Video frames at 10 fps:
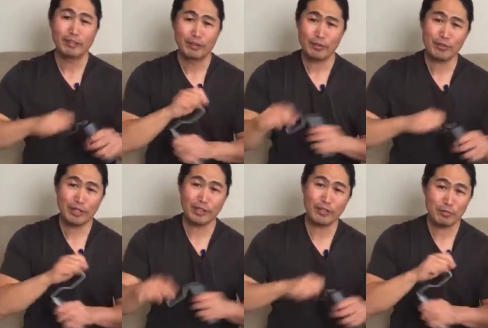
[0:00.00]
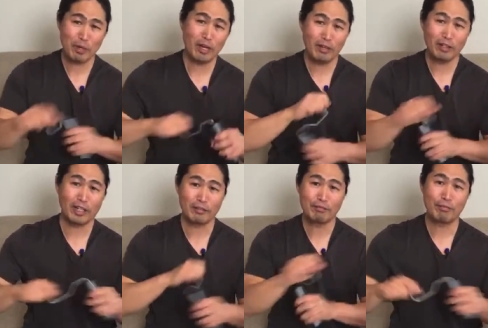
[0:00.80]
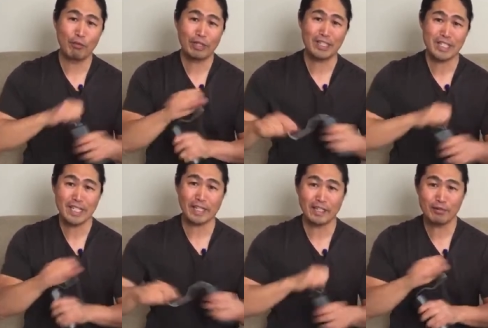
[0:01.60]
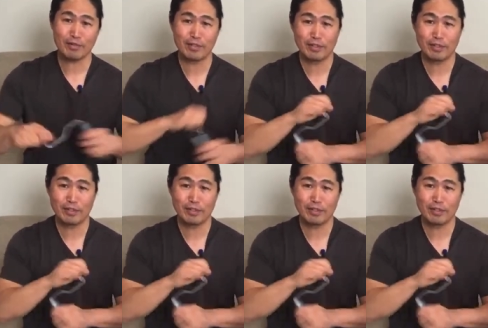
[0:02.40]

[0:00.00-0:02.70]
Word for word: Usually it takes about like forty seconds.